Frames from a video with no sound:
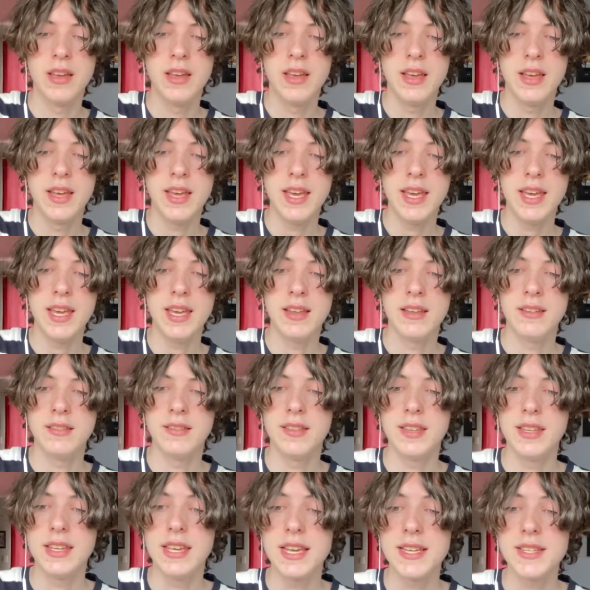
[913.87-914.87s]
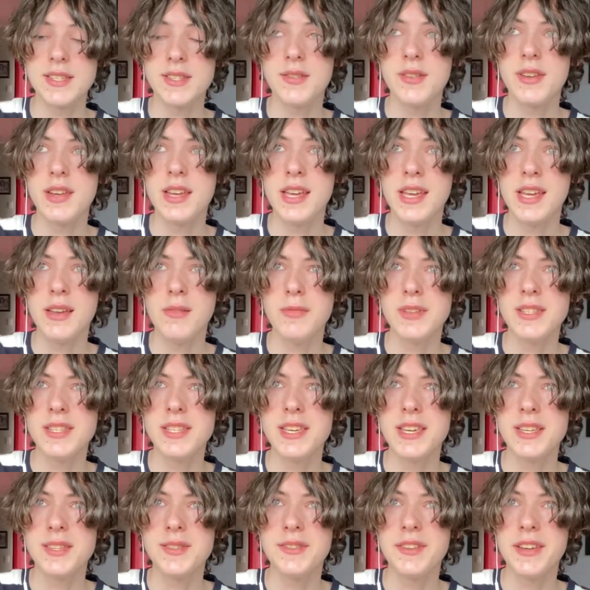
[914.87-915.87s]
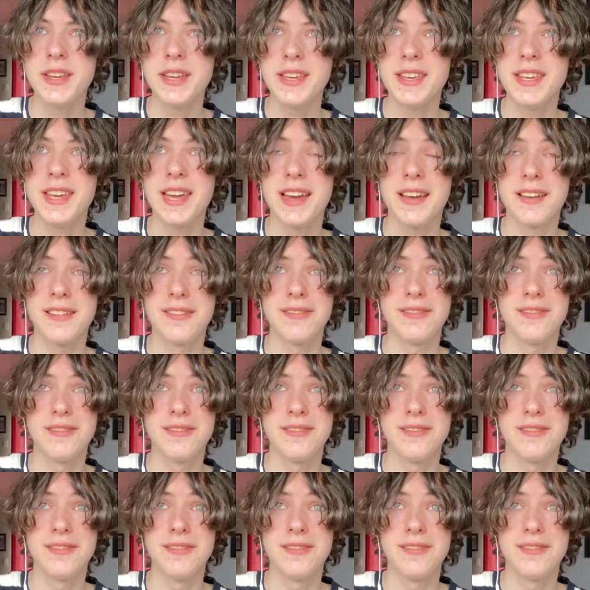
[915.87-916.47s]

And yesterday, was it yesterday? Yeah.